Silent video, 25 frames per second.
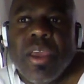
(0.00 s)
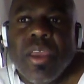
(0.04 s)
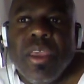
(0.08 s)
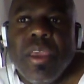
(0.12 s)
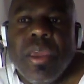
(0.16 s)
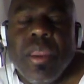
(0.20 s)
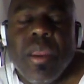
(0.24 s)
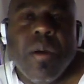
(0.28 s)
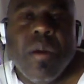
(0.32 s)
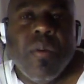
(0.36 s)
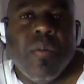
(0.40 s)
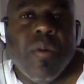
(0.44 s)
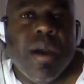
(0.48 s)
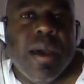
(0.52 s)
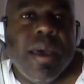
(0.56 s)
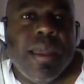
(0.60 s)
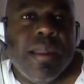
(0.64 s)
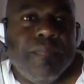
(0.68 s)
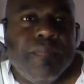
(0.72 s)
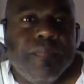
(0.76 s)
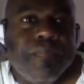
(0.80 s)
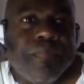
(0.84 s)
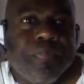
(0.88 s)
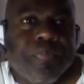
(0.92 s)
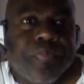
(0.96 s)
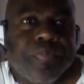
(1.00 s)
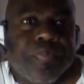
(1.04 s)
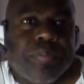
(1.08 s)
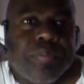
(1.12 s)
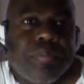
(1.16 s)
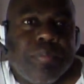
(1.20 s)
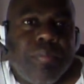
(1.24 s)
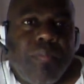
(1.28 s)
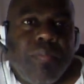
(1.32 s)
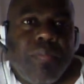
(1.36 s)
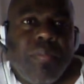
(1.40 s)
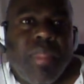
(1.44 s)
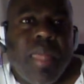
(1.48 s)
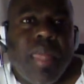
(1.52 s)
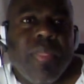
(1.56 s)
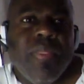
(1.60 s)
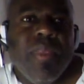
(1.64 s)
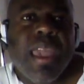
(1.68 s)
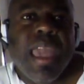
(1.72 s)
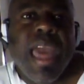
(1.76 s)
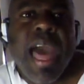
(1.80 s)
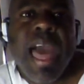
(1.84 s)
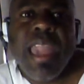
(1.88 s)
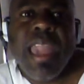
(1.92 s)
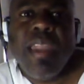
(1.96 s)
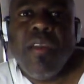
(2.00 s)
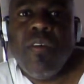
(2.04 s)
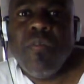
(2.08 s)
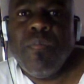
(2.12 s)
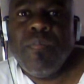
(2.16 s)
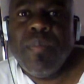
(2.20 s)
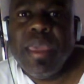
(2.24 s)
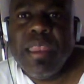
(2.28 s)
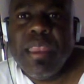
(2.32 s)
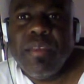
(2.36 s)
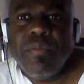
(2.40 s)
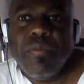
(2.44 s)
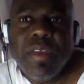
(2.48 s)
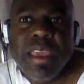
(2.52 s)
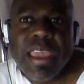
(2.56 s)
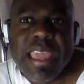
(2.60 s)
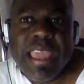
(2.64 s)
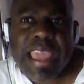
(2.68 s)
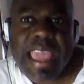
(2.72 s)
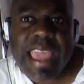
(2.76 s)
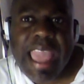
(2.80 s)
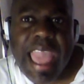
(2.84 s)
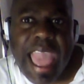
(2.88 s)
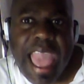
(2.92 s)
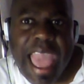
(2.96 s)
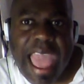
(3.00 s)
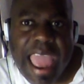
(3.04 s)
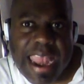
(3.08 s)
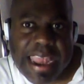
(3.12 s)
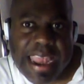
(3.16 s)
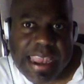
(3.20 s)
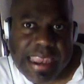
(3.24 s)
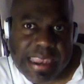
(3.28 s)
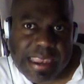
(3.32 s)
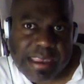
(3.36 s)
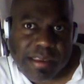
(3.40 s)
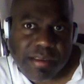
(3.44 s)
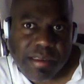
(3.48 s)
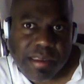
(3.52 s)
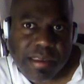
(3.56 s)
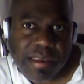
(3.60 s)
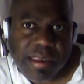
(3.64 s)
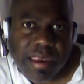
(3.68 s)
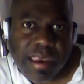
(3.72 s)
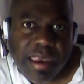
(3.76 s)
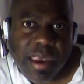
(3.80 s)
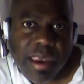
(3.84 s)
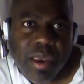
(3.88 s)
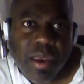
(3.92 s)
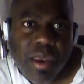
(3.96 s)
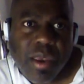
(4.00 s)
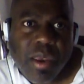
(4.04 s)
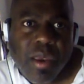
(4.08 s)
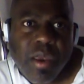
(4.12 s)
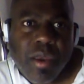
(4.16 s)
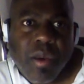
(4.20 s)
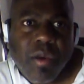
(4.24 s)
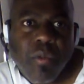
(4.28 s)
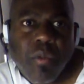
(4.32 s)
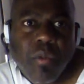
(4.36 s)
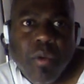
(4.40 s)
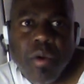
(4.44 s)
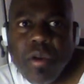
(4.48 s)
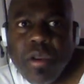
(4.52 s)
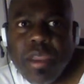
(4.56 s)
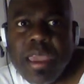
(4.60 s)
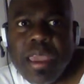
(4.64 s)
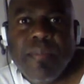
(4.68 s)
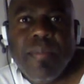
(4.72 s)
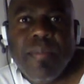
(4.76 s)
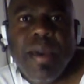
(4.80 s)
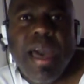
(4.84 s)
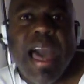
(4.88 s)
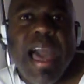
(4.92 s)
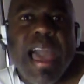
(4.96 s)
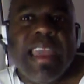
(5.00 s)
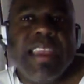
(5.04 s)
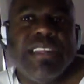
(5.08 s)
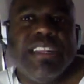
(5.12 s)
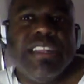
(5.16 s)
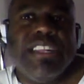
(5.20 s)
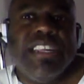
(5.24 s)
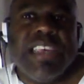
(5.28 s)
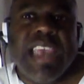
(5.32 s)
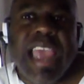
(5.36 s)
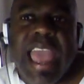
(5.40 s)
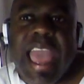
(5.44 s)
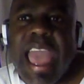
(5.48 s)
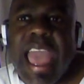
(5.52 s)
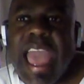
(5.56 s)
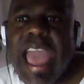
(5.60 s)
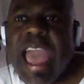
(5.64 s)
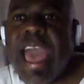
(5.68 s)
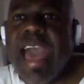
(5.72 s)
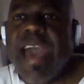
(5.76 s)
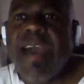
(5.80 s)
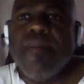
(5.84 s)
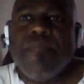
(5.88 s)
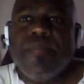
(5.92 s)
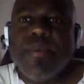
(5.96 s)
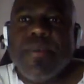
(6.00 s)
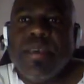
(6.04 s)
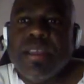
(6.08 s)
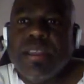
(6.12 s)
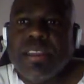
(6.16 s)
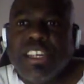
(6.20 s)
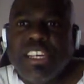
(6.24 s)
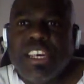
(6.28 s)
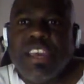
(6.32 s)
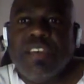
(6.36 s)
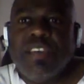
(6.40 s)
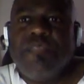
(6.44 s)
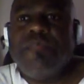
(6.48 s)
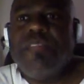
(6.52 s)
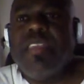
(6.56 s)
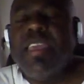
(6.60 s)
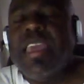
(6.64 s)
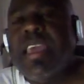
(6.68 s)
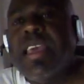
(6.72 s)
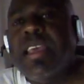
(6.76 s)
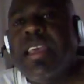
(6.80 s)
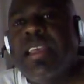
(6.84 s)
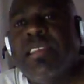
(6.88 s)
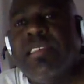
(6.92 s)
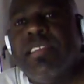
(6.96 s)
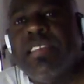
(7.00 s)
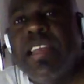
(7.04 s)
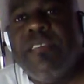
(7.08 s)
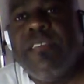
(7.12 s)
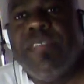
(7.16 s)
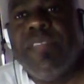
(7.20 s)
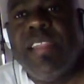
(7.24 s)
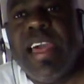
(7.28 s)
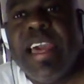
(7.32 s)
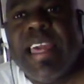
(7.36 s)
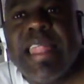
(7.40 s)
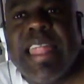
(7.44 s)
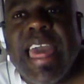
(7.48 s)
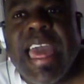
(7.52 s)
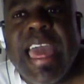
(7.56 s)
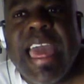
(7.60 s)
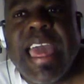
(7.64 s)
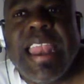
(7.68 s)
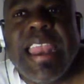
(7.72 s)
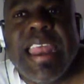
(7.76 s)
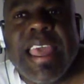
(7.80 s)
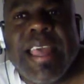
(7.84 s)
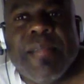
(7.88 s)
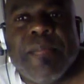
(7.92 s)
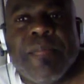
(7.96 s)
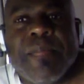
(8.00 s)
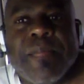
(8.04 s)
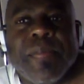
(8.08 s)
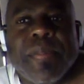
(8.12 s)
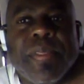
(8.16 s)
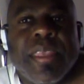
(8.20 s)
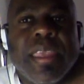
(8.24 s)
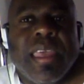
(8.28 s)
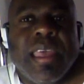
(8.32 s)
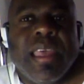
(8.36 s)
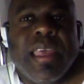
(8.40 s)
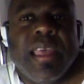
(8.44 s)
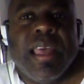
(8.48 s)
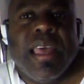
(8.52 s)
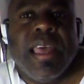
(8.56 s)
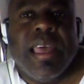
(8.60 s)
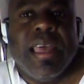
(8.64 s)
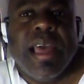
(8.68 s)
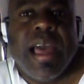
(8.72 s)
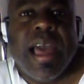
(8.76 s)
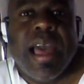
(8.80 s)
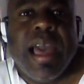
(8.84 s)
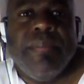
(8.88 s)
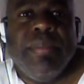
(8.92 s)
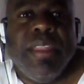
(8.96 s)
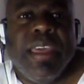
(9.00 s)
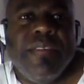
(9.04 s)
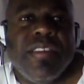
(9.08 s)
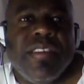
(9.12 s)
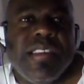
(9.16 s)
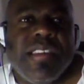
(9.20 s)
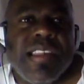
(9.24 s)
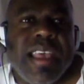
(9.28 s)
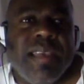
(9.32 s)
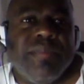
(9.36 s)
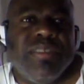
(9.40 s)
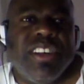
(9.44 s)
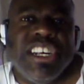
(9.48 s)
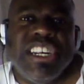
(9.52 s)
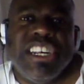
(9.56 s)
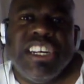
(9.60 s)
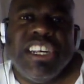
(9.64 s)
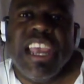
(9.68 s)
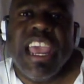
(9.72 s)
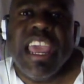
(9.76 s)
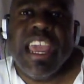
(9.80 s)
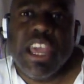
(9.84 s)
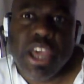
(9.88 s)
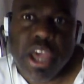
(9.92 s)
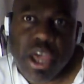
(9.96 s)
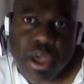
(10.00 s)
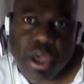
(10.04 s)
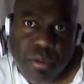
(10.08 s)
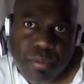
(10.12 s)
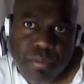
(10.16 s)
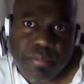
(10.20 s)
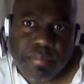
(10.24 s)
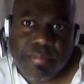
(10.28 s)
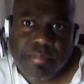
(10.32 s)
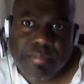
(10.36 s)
You know what? the guy who beat Ricky Hatton, working behind a jab and shifty and stuff like that, I believe his name's Senchenko.